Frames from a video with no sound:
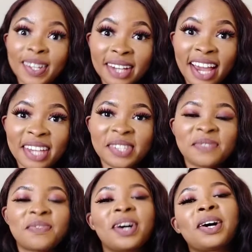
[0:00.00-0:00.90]
Hello guys,
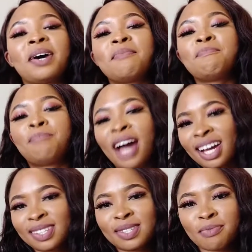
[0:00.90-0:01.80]
welcome
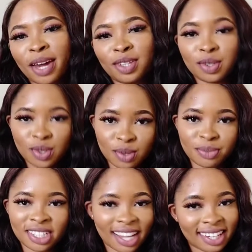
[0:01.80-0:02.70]
back to my
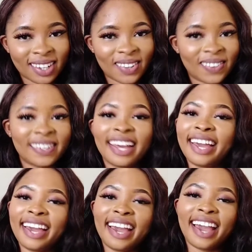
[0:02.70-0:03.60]
YouTube channel.
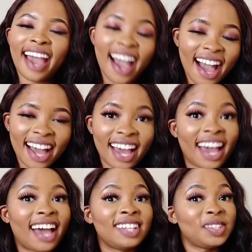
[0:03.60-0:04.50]

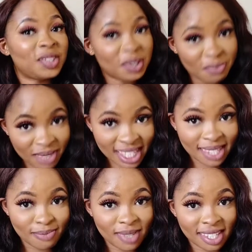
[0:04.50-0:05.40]
Did you
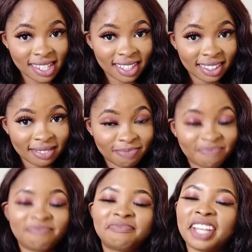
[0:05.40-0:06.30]
miss me?
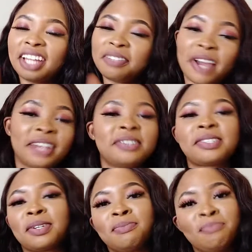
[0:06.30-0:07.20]
Anyway, I know
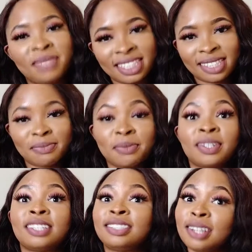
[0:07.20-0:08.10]
some missed me
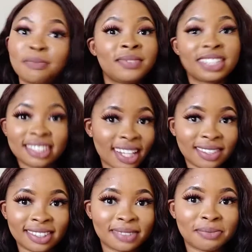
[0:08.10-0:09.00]
because some reached
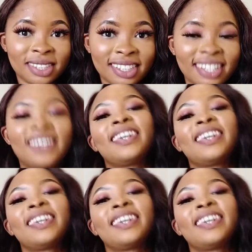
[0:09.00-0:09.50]
out to me.